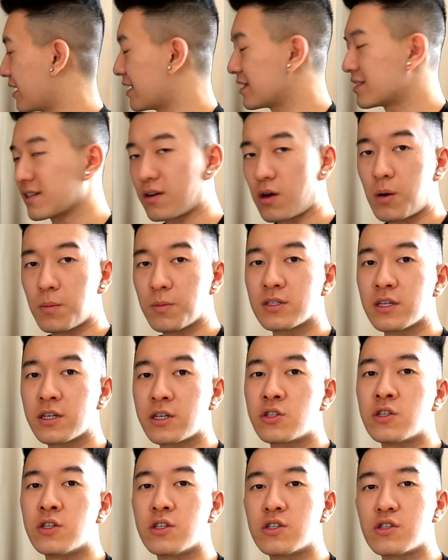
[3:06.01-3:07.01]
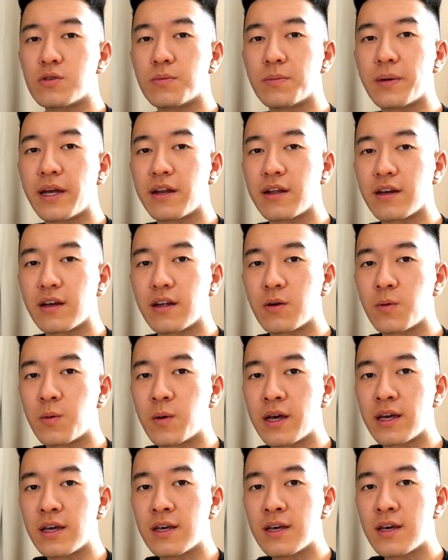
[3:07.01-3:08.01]
It's almost like traditional painting in a
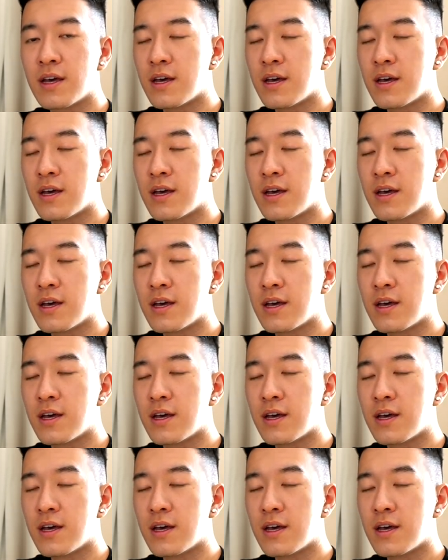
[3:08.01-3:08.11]
way,